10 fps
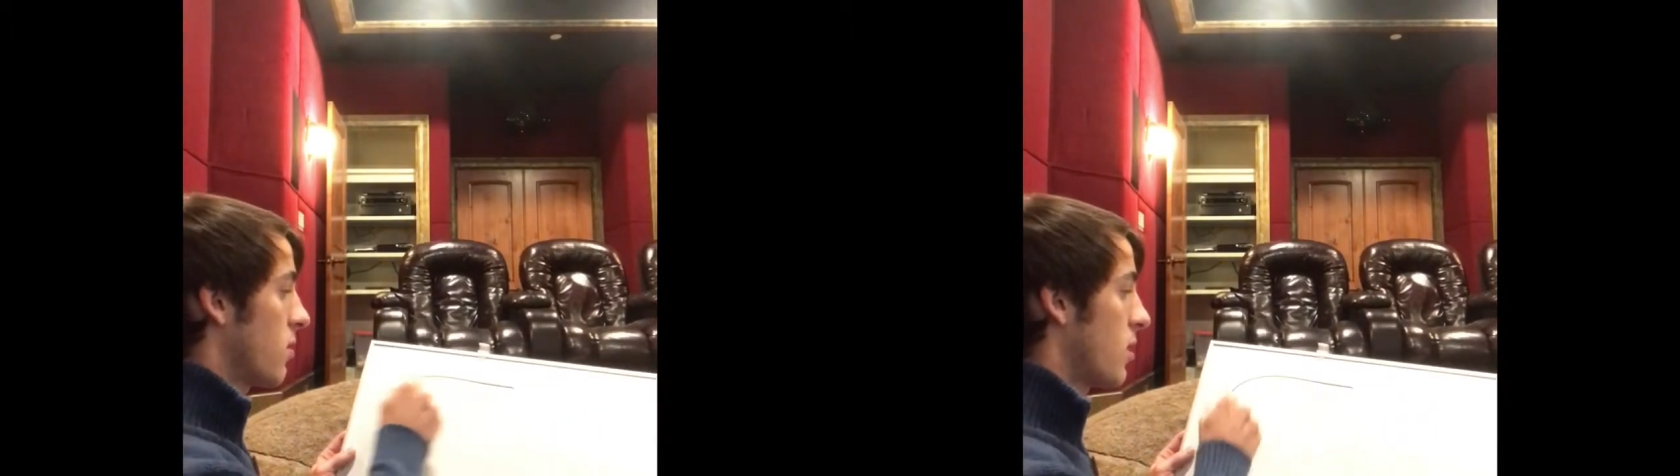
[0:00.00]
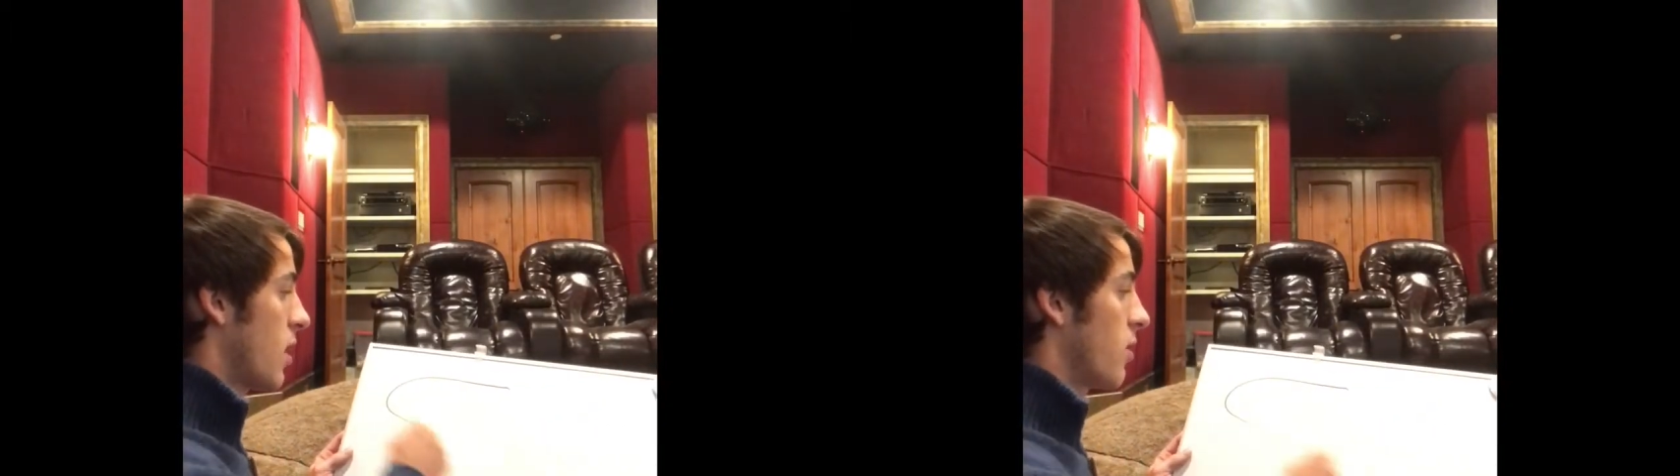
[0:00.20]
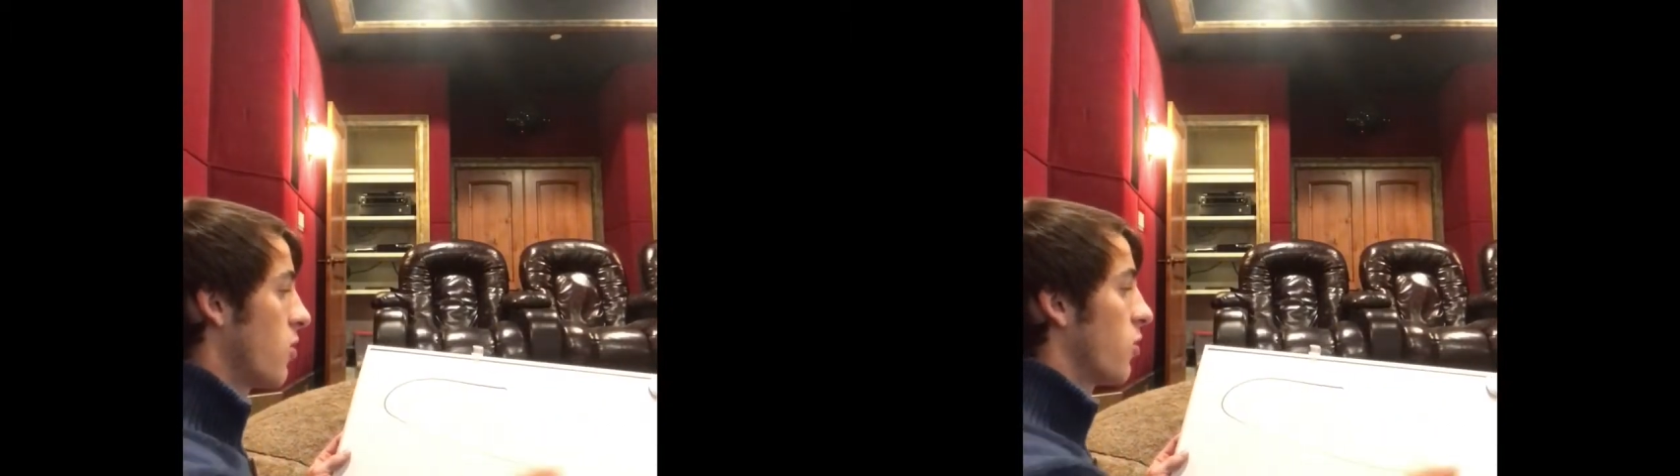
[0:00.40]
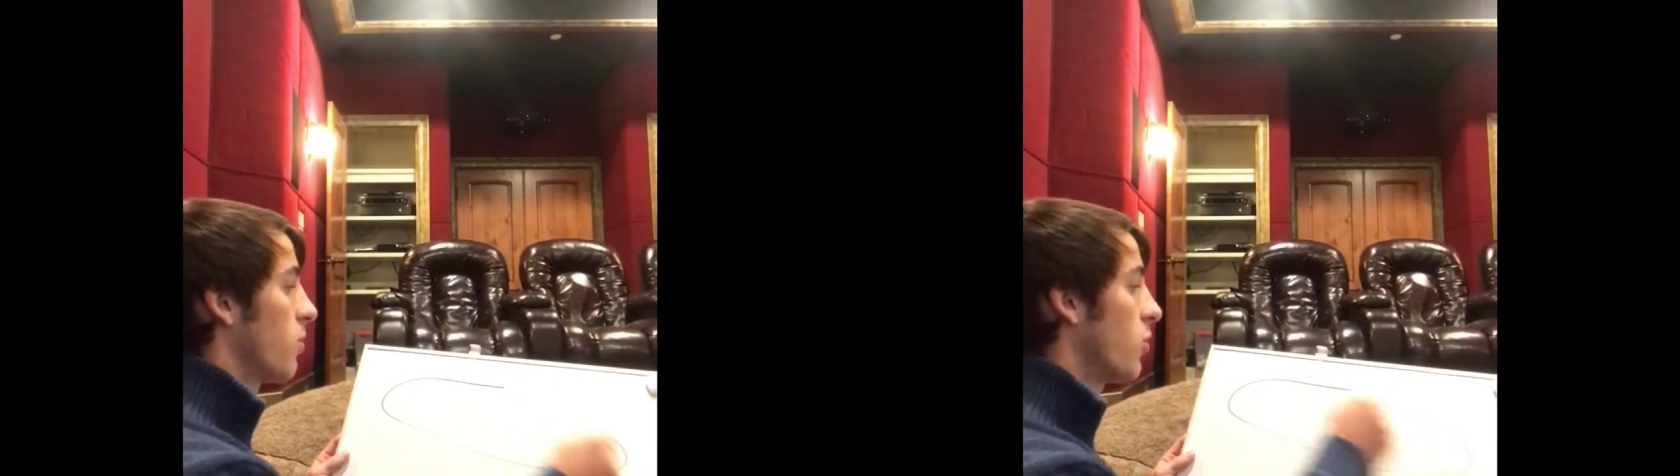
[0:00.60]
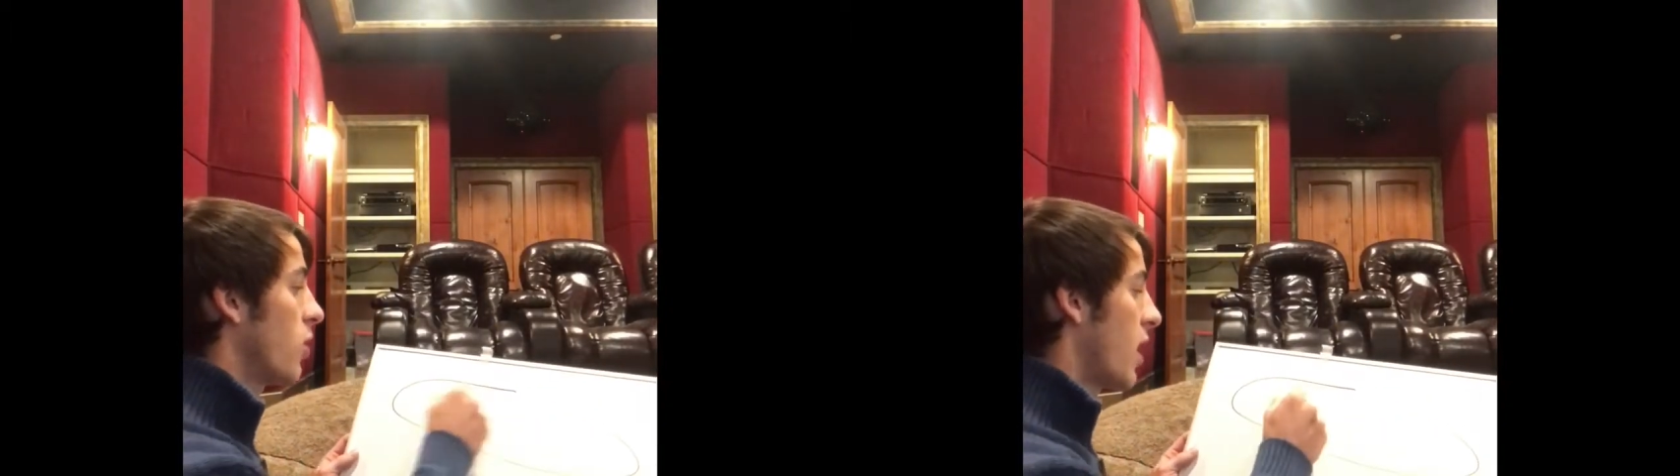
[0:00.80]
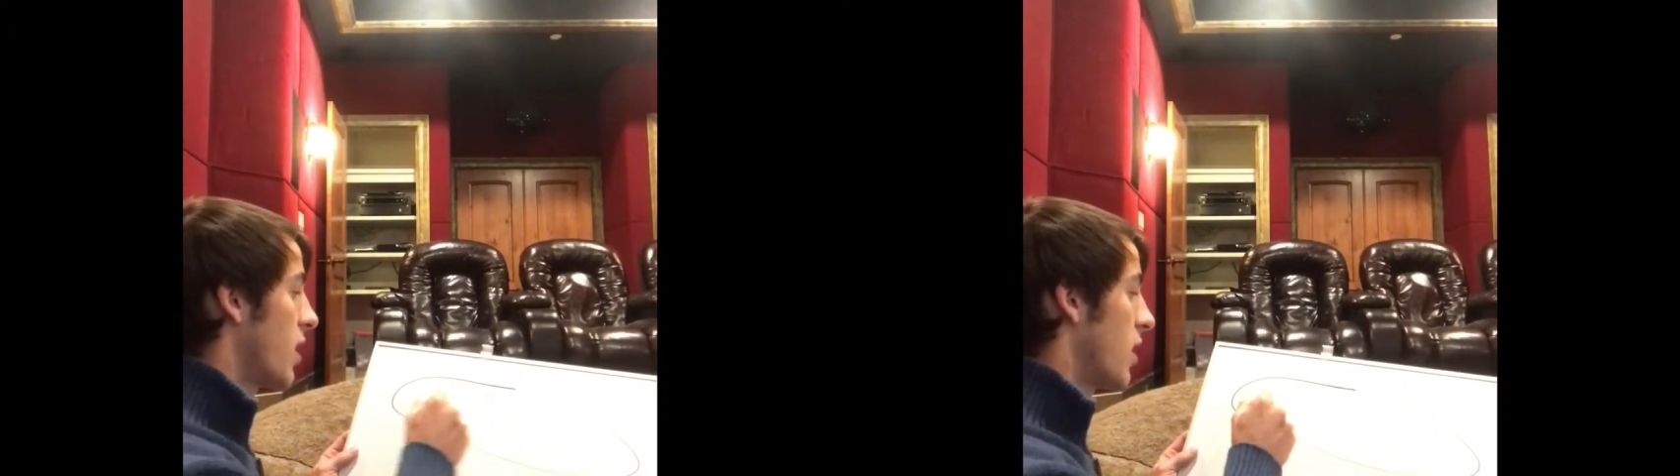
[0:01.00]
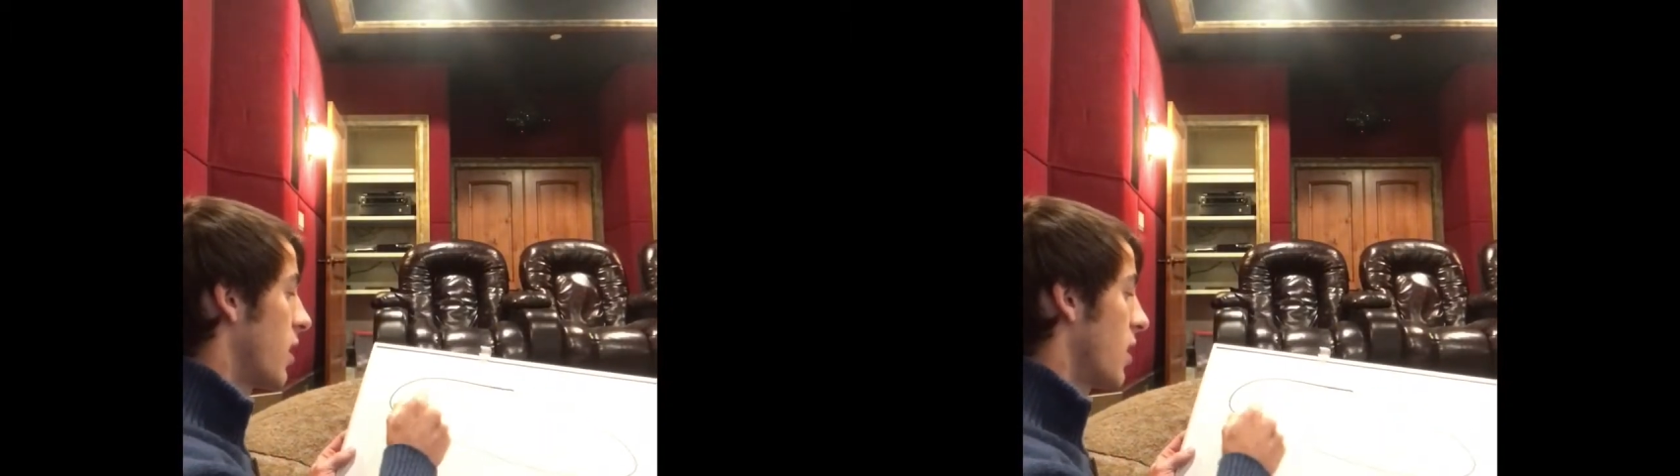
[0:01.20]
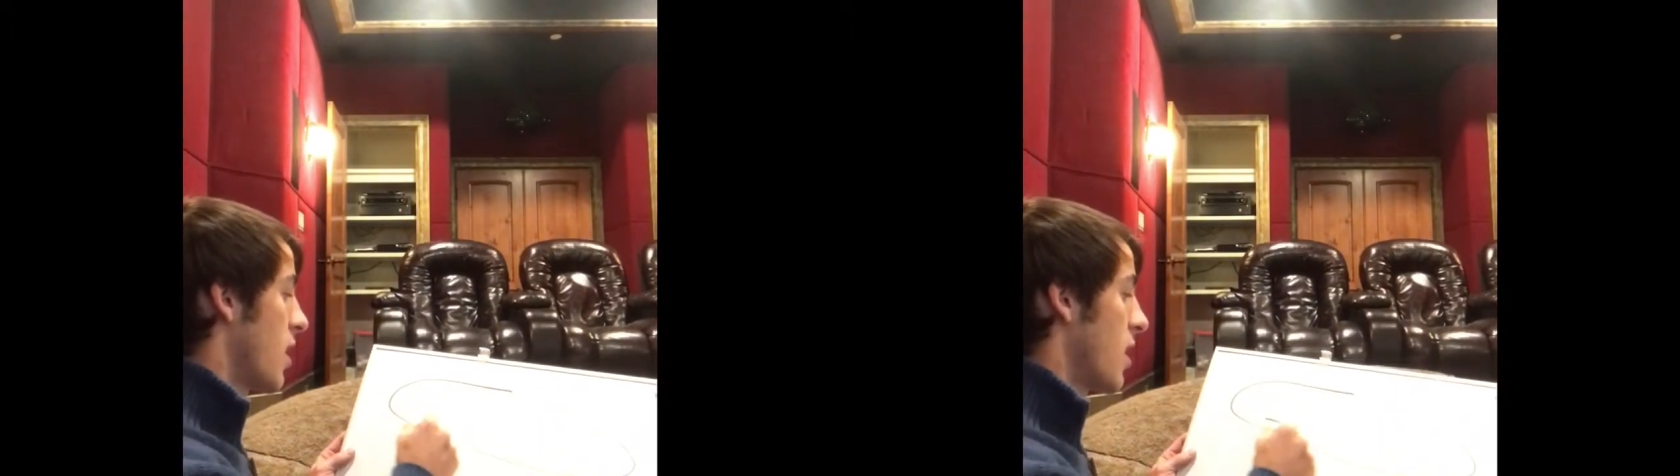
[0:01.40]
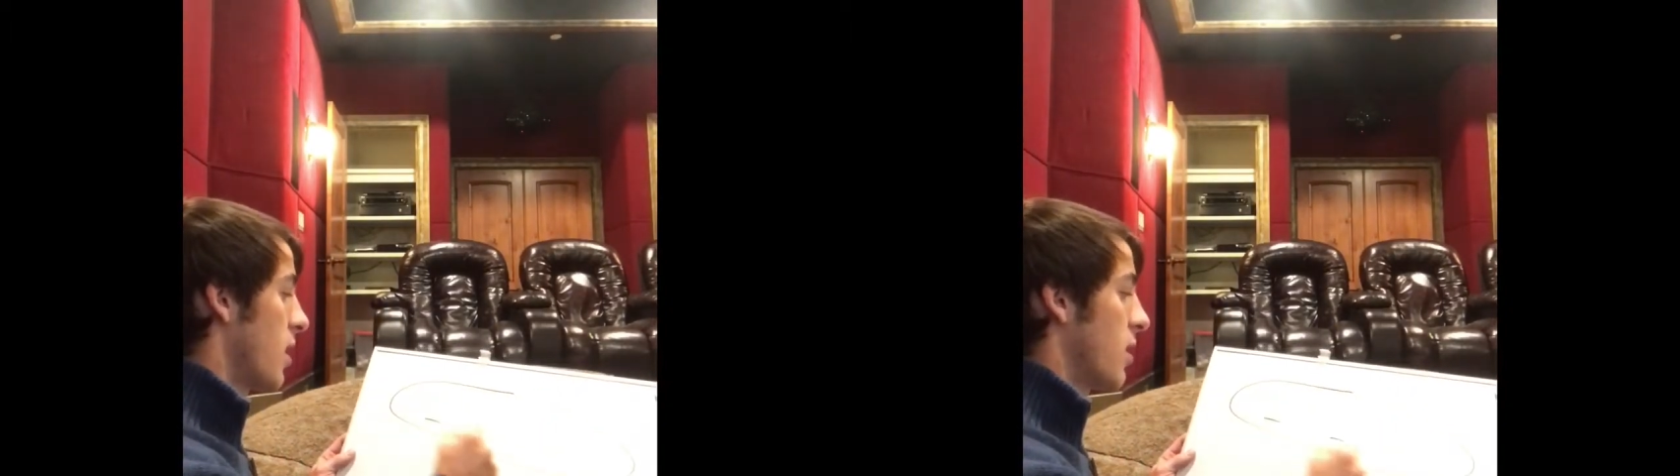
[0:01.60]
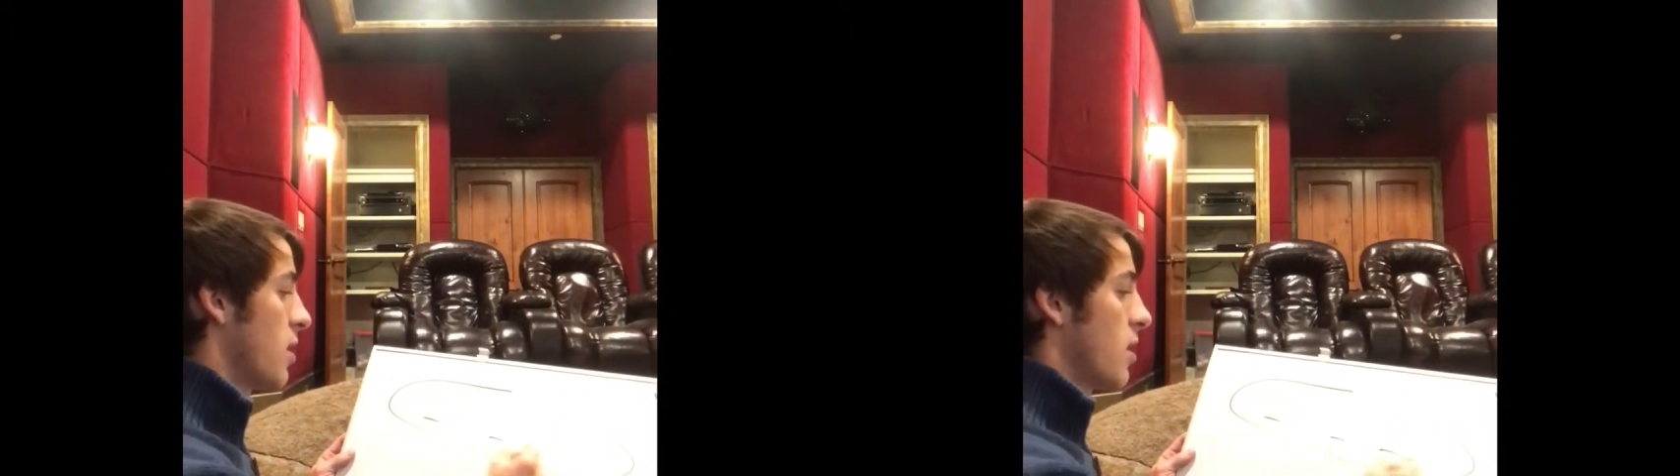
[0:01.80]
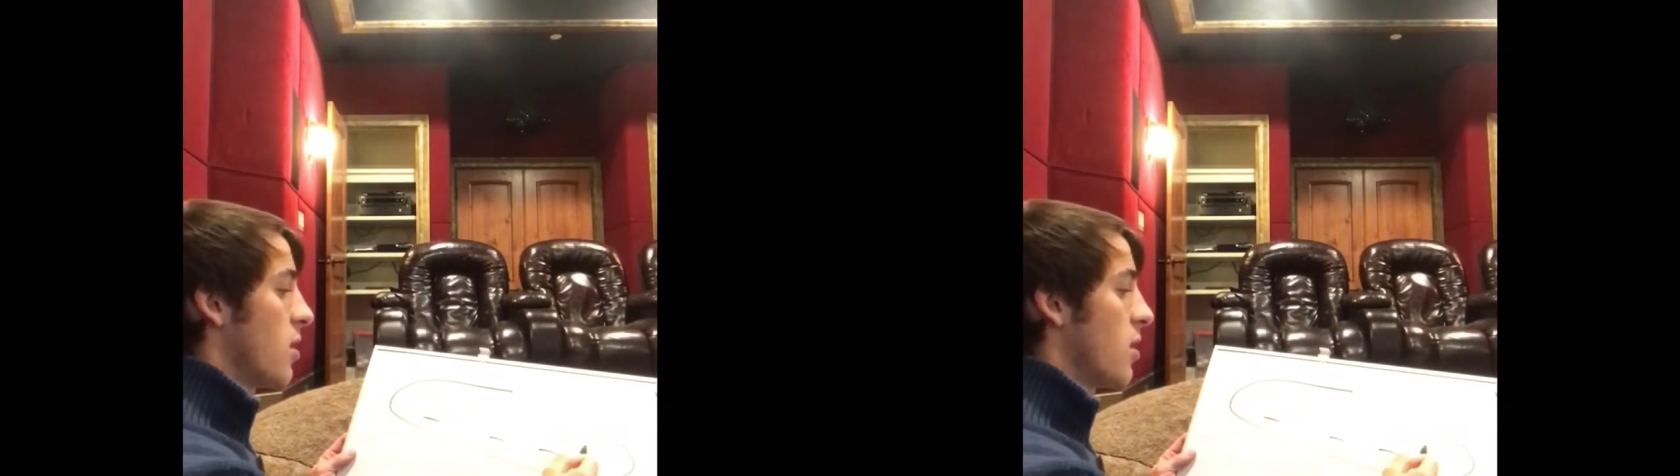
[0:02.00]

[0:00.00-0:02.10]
normal lightning, and